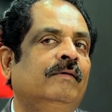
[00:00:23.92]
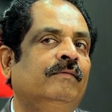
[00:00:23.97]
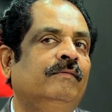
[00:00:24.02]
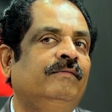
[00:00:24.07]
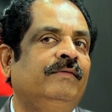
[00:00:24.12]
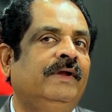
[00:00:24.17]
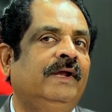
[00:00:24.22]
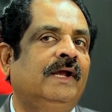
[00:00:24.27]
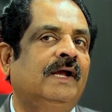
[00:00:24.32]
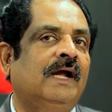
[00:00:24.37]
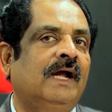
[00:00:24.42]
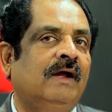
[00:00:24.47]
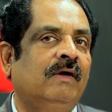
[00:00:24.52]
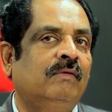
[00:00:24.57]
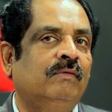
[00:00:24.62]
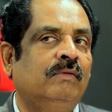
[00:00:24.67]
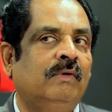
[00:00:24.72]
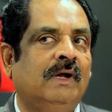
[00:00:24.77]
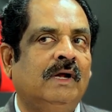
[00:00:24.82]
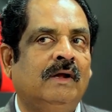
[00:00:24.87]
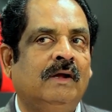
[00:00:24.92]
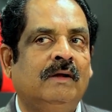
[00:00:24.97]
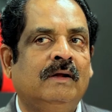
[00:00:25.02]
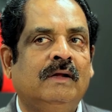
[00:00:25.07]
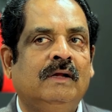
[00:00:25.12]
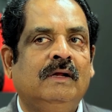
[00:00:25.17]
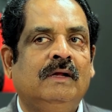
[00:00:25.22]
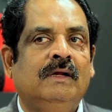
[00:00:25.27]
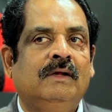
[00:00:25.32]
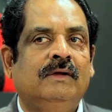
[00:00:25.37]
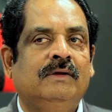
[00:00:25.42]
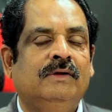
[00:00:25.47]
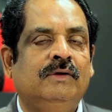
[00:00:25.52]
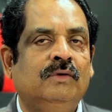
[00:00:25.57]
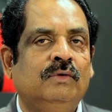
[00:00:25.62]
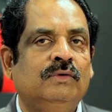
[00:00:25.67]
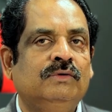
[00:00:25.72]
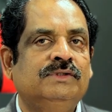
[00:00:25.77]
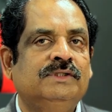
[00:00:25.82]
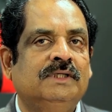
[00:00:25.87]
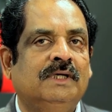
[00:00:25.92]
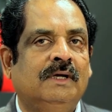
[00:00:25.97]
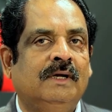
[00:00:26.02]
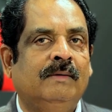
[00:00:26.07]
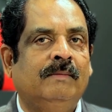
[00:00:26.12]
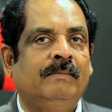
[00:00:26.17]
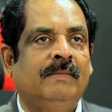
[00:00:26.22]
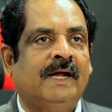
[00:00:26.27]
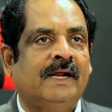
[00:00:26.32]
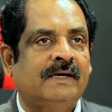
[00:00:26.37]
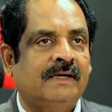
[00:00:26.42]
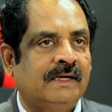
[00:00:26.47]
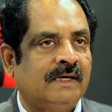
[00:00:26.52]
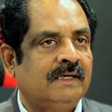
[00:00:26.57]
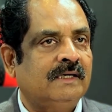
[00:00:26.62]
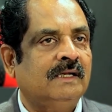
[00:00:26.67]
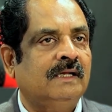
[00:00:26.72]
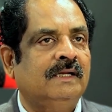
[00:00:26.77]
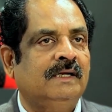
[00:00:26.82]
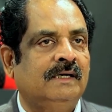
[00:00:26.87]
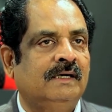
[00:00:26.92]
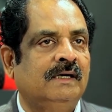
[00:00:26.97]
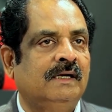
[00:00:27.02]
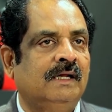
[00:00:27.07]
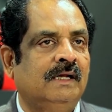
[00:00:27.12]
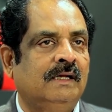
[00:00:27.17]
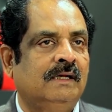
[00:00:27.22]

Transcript: We have a huge market in